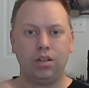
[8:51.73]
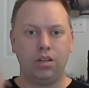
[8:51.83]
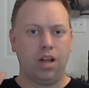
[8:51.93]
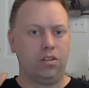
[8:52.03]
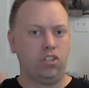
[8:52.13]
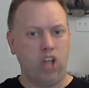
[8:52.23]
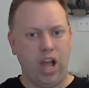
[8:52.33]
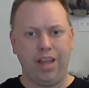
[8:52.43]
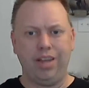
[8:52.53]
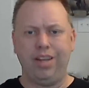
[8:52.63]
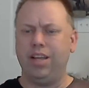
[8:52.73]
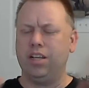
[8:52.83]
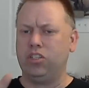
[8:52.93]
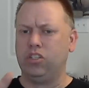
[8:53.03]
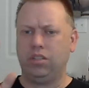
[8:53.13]
Not
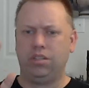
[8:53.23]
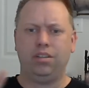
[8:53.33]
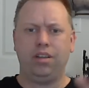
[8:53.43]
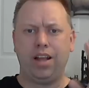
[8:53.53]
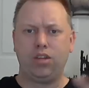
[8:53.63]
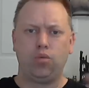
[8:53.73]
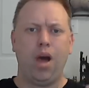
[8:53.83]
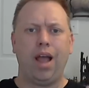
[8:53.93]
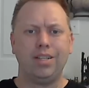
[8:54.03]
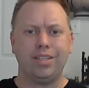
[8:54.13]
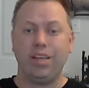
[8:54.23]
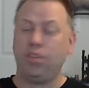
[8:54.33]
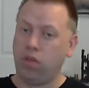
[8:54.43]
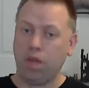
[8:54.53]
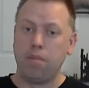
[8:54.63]
scientists and X, Y, Z,
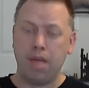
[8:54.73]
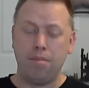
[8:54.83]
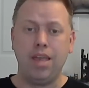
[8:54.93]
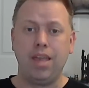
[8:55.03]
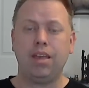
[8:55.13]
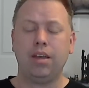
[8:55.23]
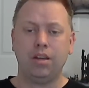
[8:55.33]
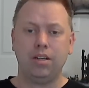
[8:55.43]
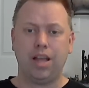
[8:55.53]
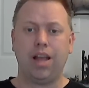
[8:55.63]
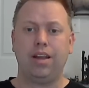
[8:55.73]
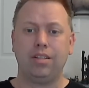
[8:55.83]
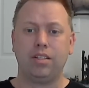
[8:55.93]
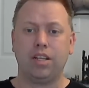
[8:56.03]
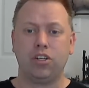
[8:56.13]
though they may be
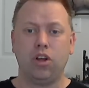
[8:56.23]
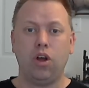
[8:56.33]
scientists and such.